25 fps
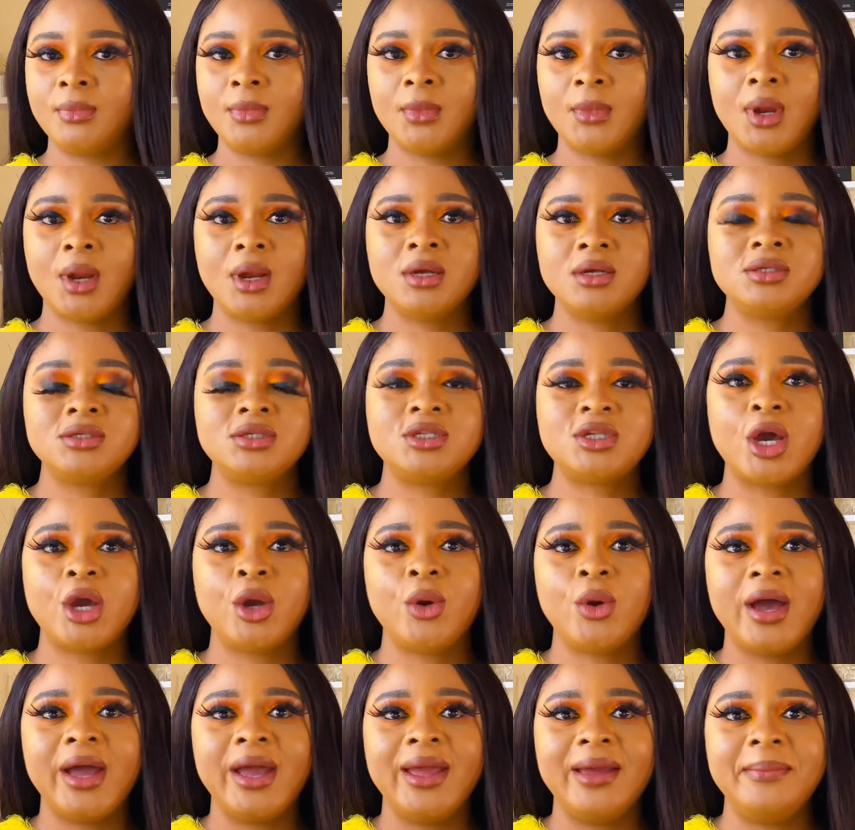
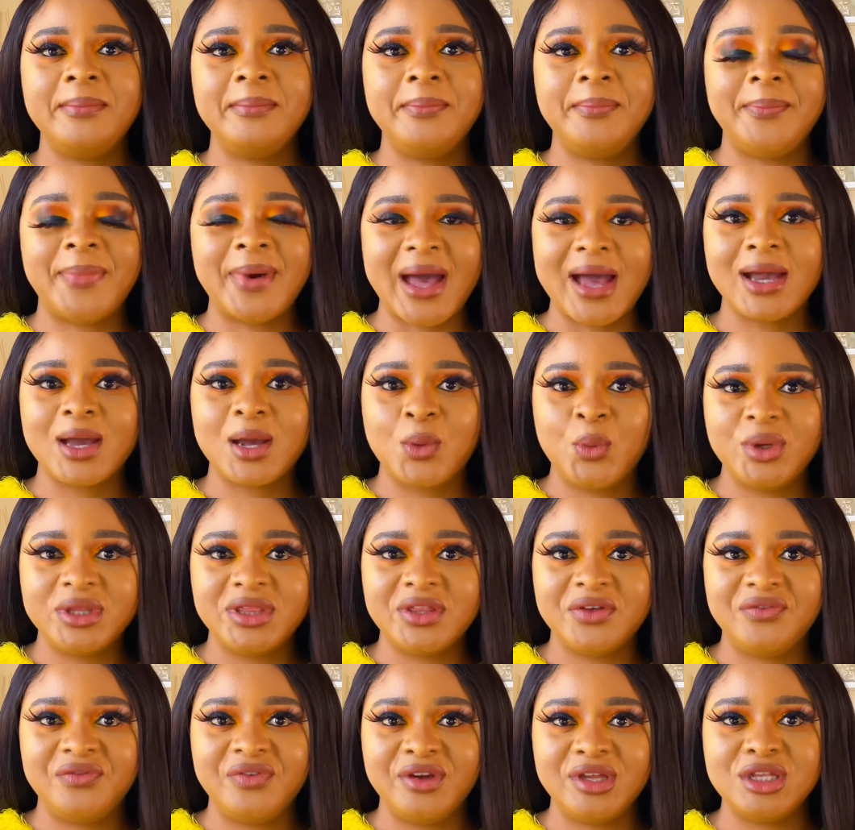So I am back with
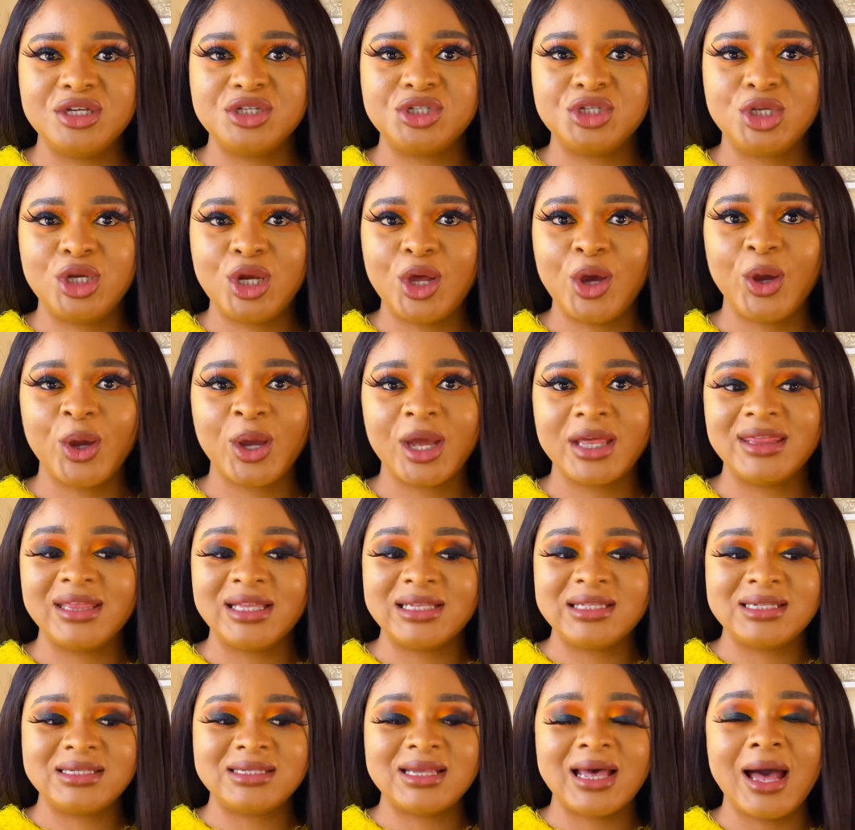the finished look.
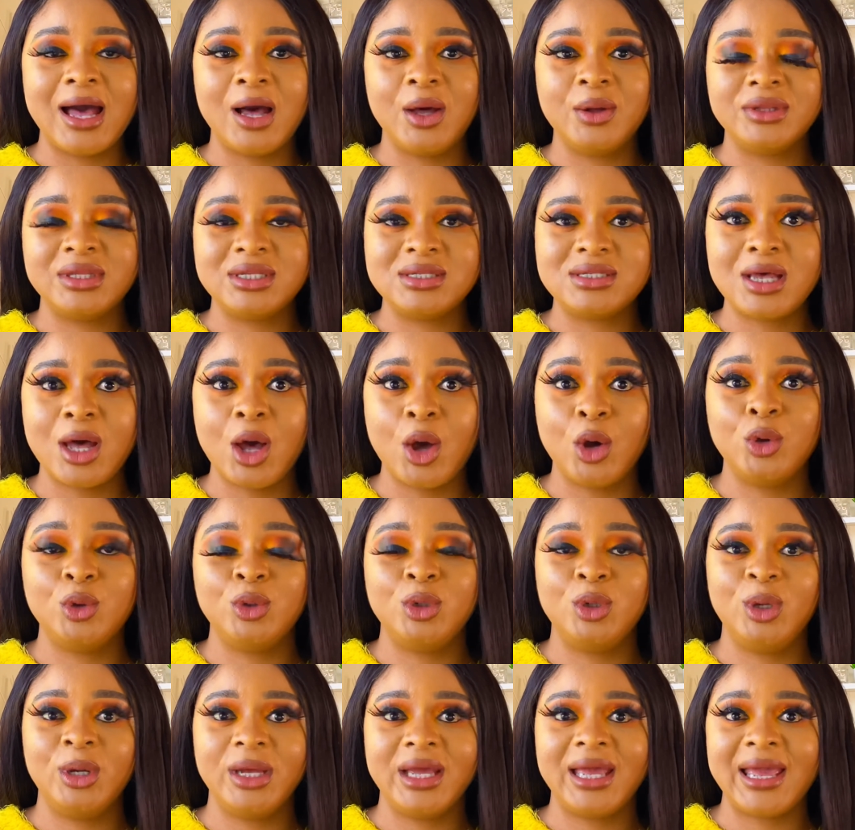This is how this whole
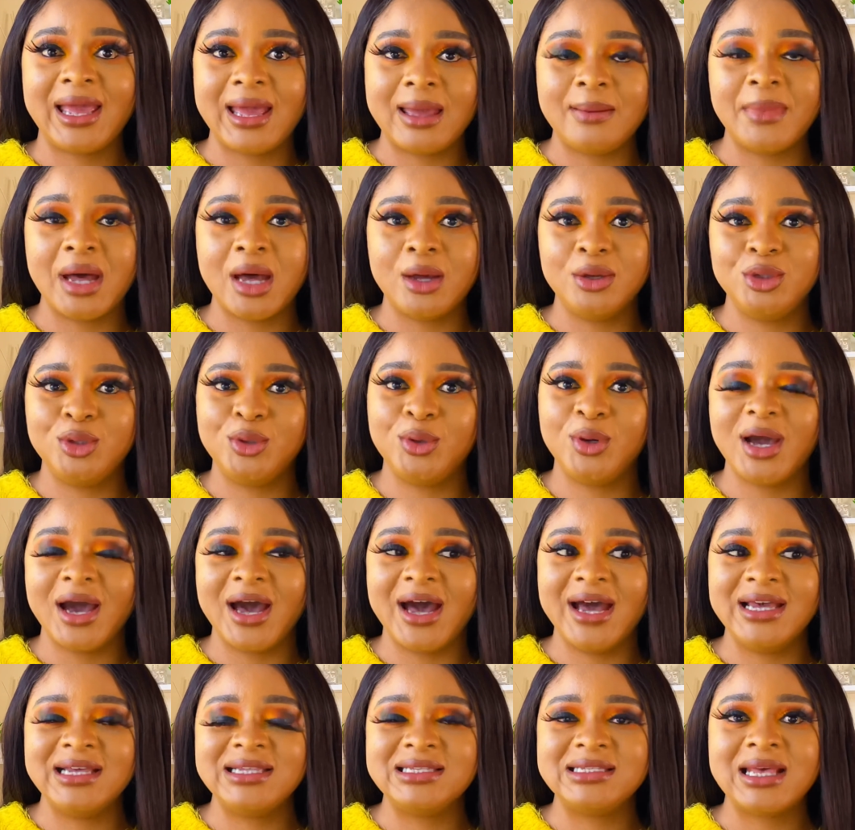look came out, you
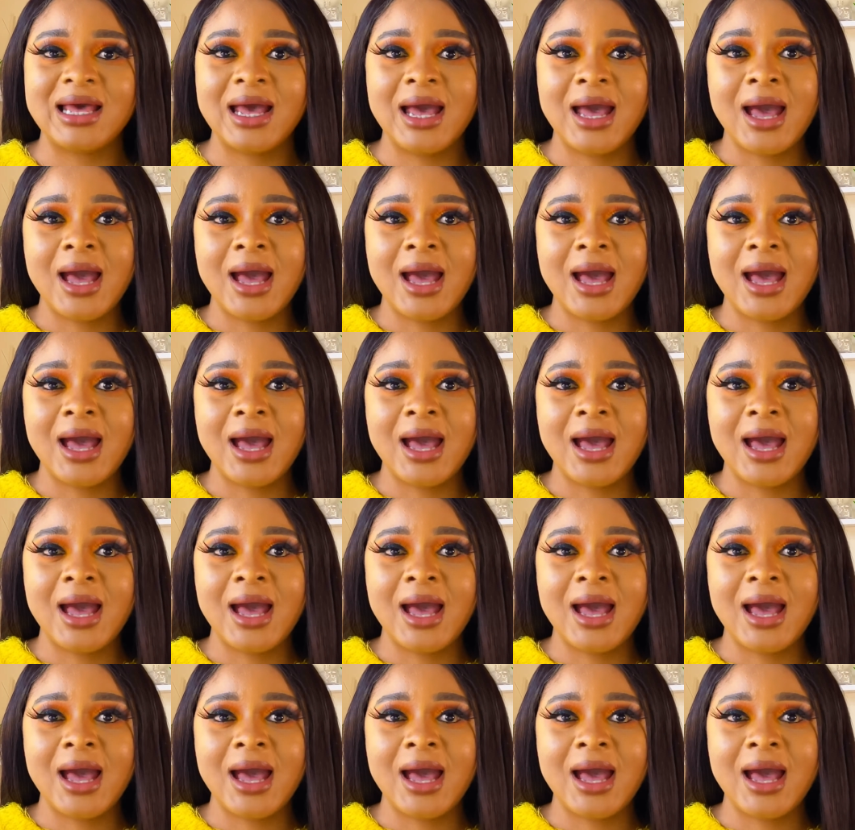guys.